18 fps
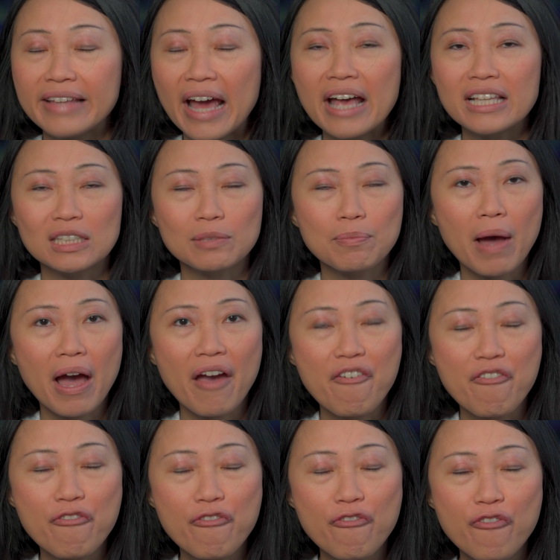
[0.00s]
That's
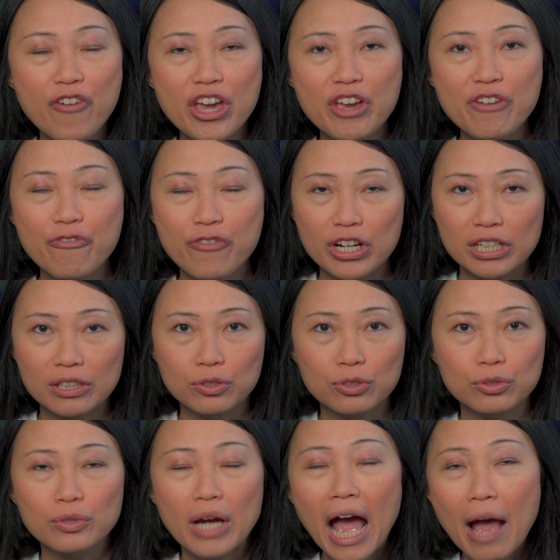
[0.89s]
my favorite
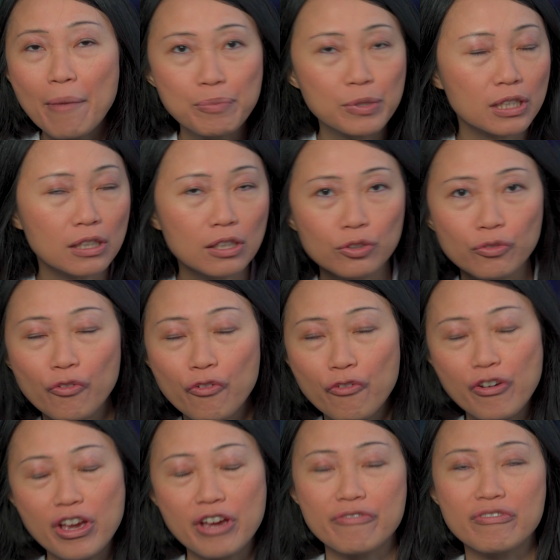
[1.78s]
to absolute
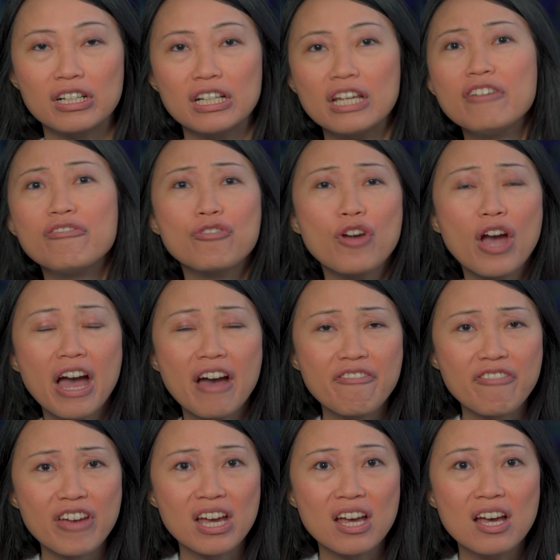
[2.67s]
favorite. If you
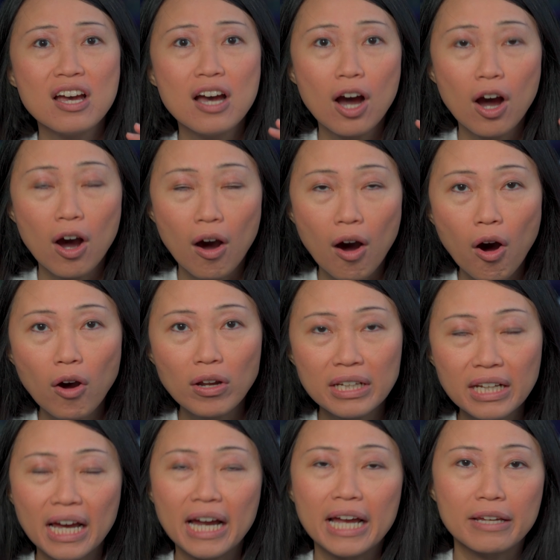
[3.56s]
have an
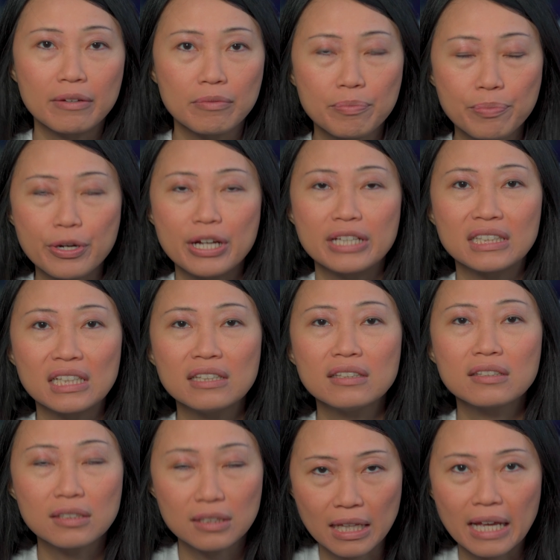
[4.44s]
online
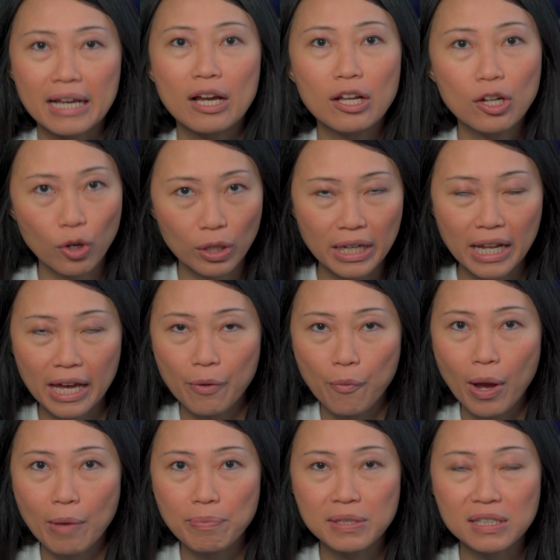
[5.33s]
presence like an
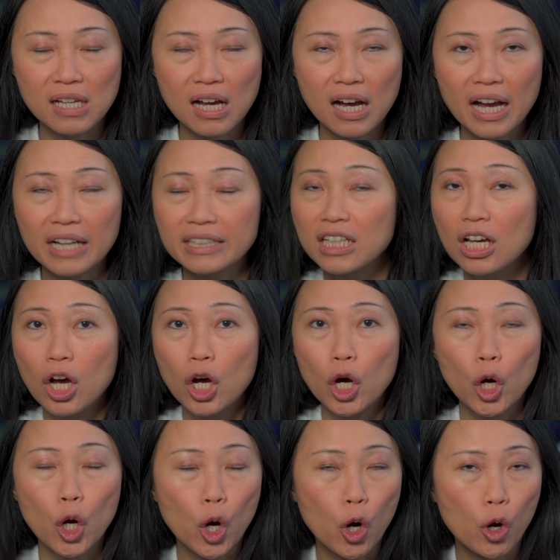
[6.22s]
online website
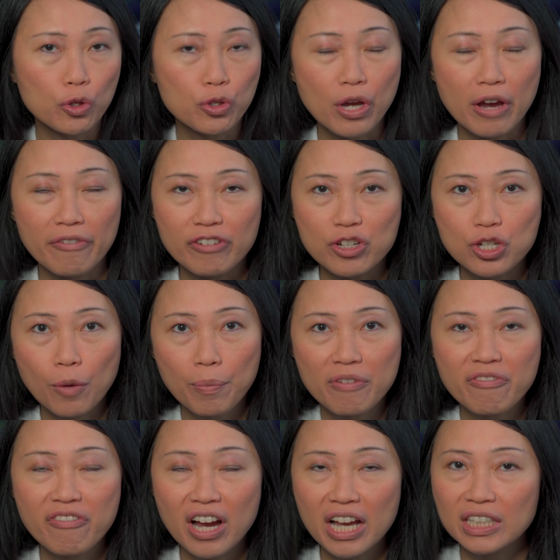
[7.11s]
or you have a
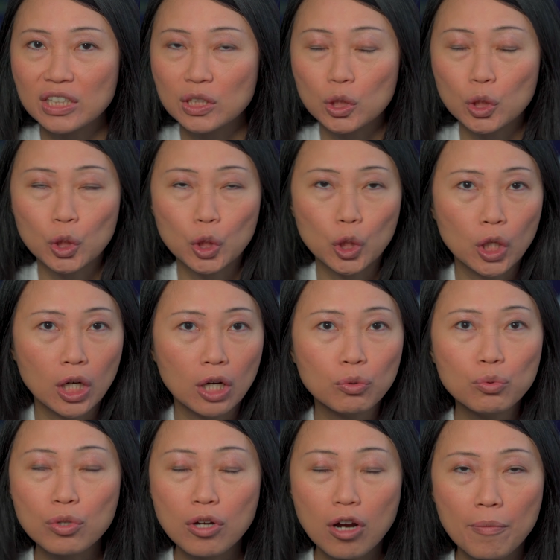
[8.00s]
Shopify store,
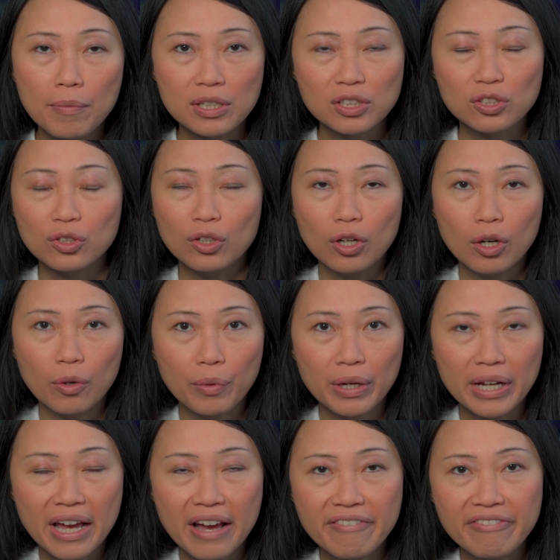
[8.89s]
WooCommerce store,
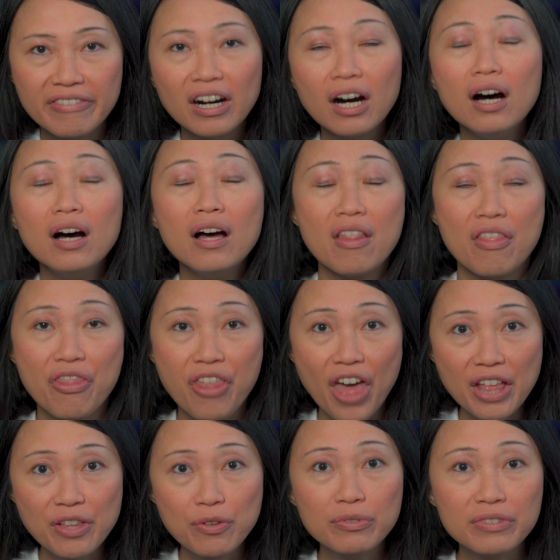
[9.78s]
whatever,
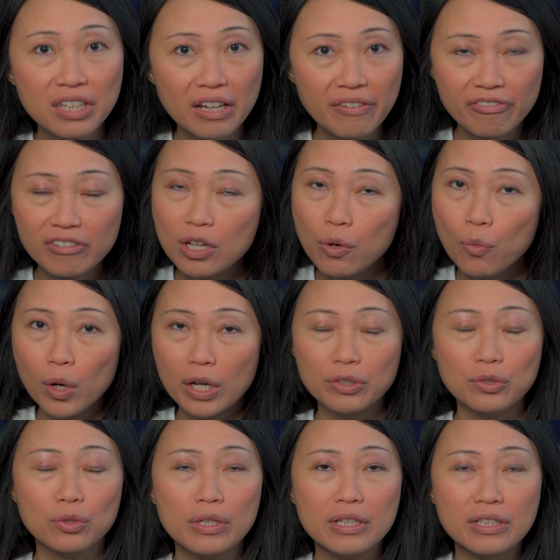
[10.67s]
then you definitely
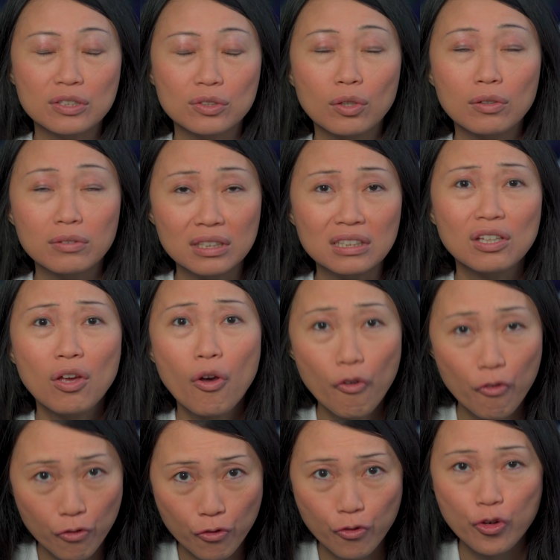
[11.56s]
want to install this
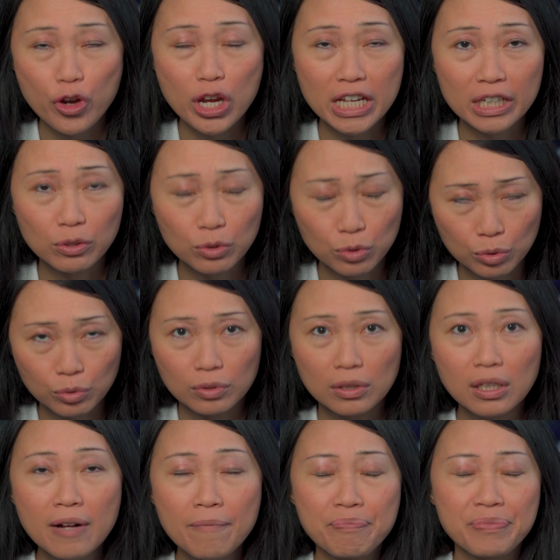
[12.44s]
free
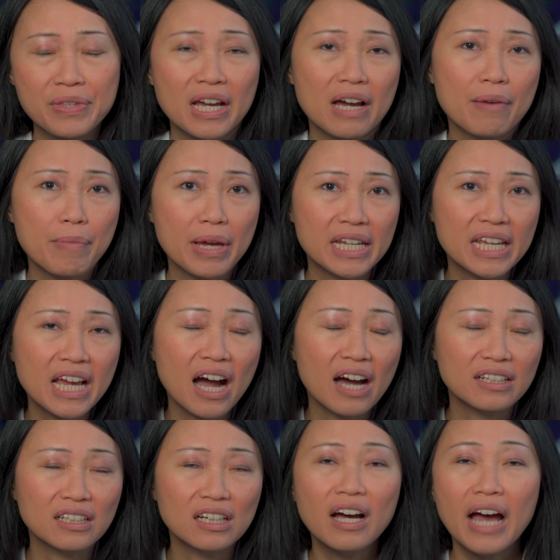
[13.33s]
tool. There are many
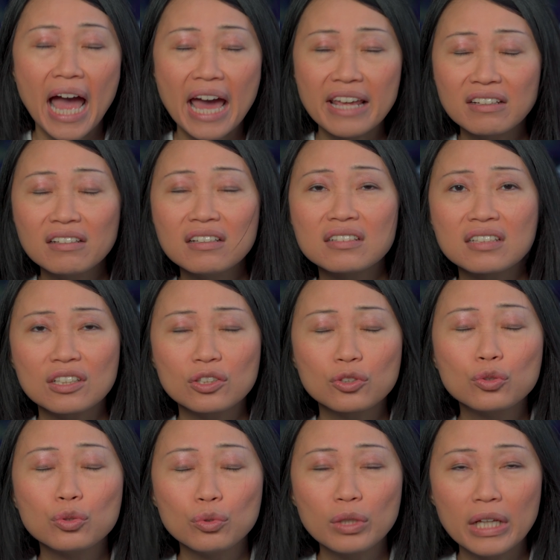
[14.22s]
other
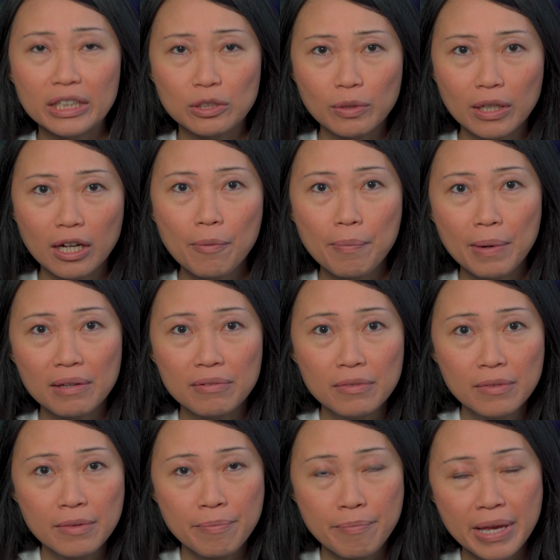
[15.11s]
analytics tools as well, but
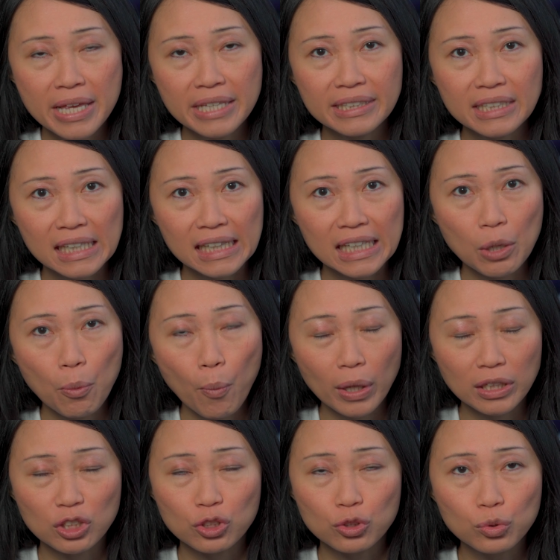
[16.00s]
basically
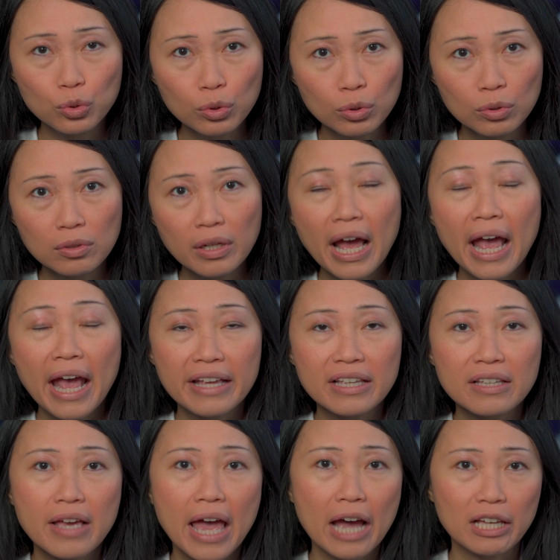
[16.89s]
what this tool
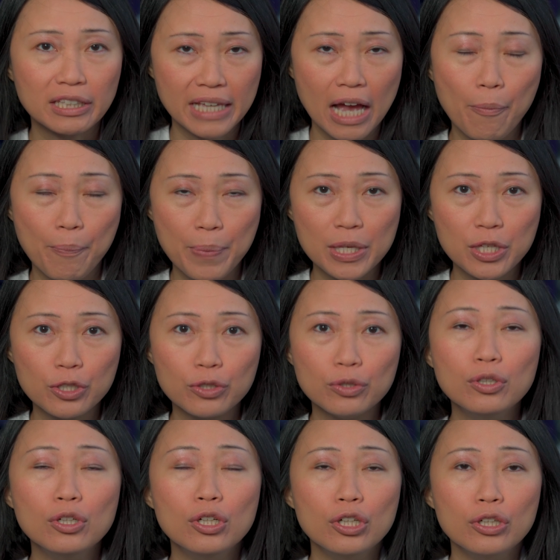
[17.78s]
has helping
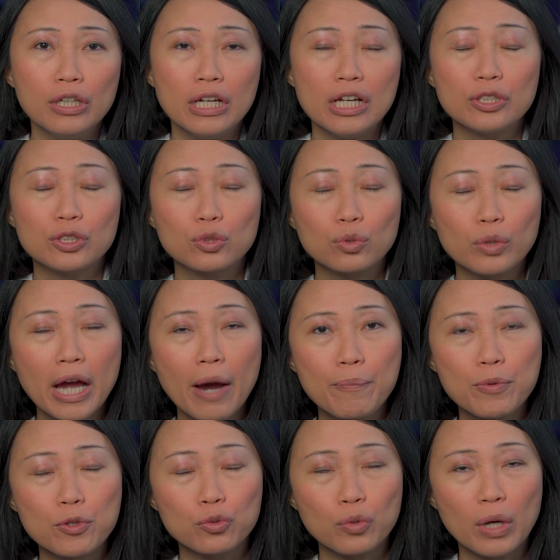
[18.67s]
you is to
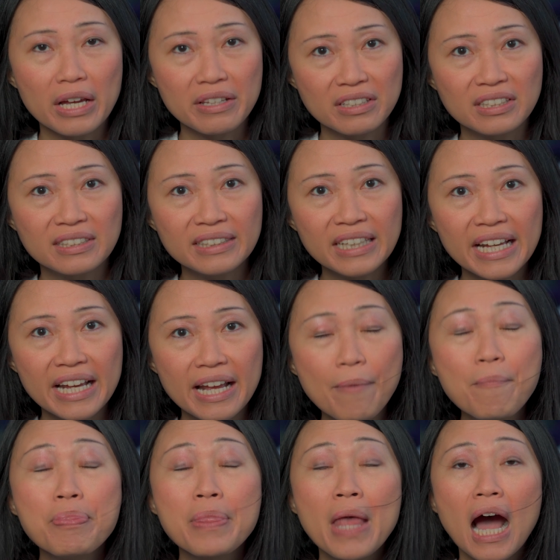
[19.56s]
help you to
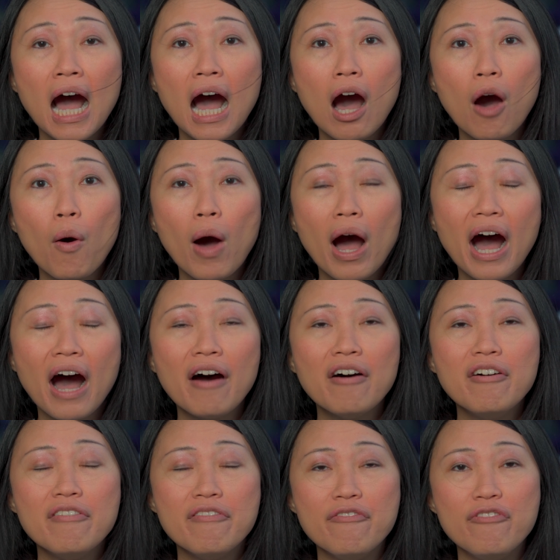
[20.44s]
understand how
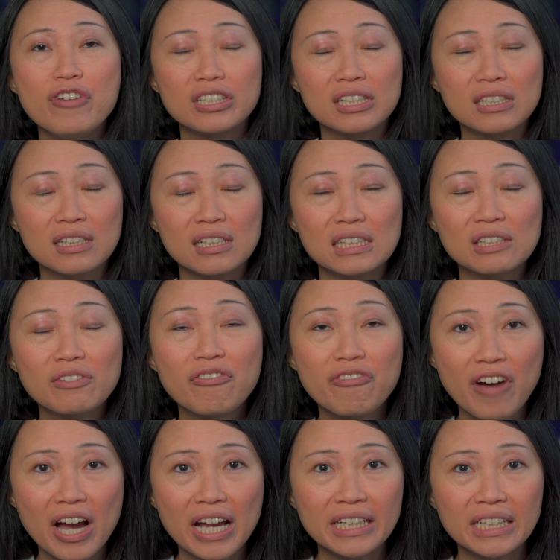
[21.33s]
are visitors
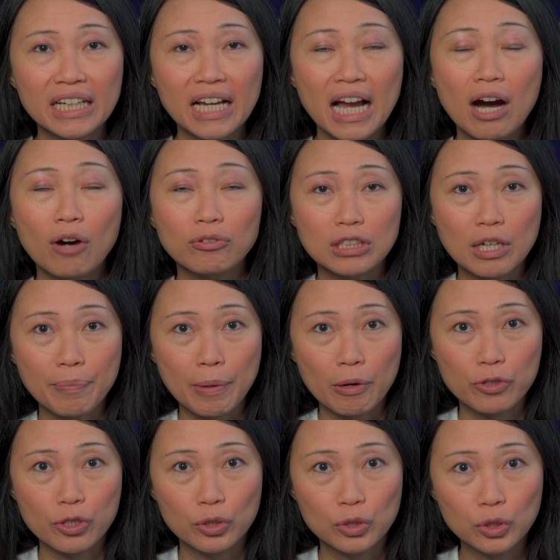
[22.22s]
finding out
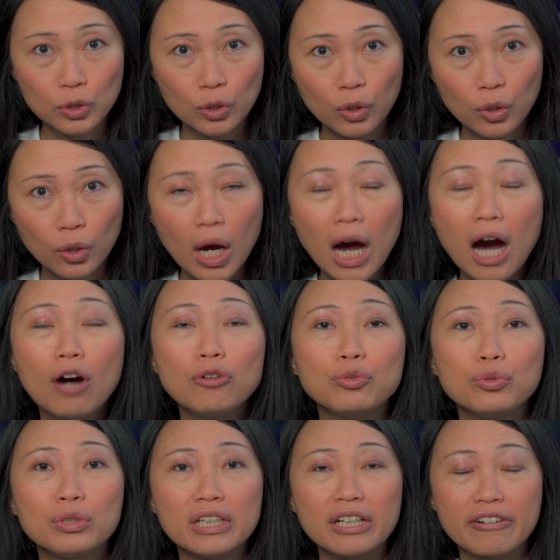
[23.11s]
about your store, how
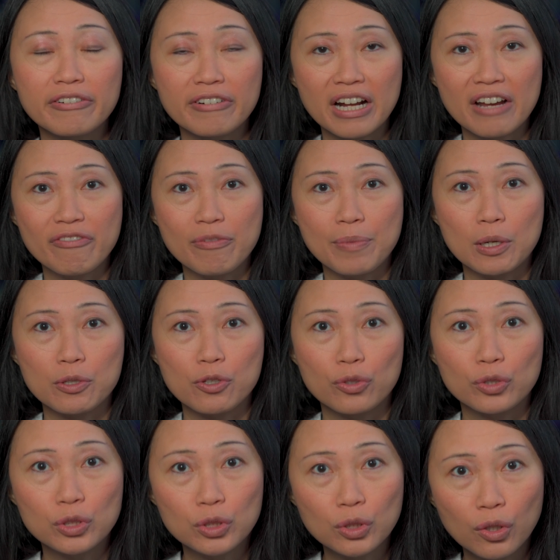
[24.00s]
do they arrive about
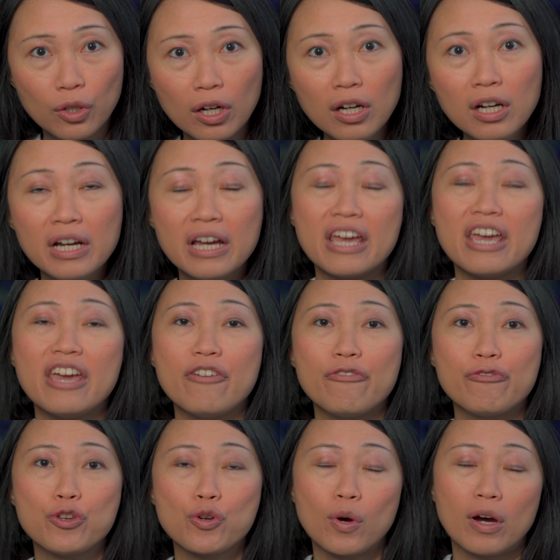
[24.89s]
your store
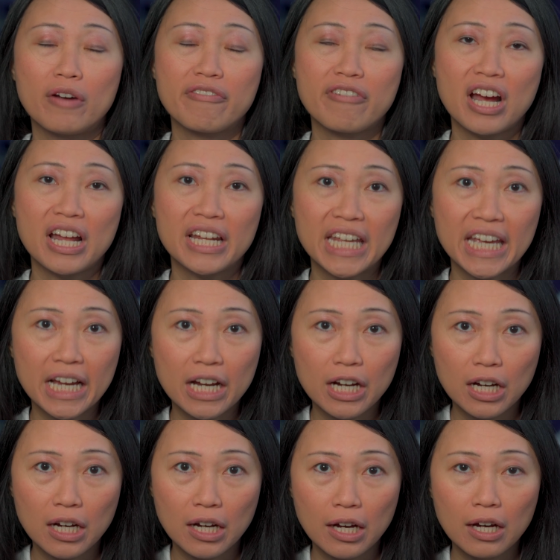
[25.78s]
if you are running
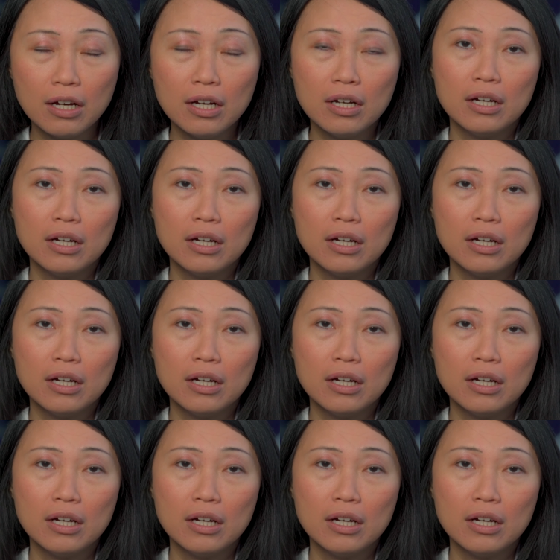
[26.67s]
a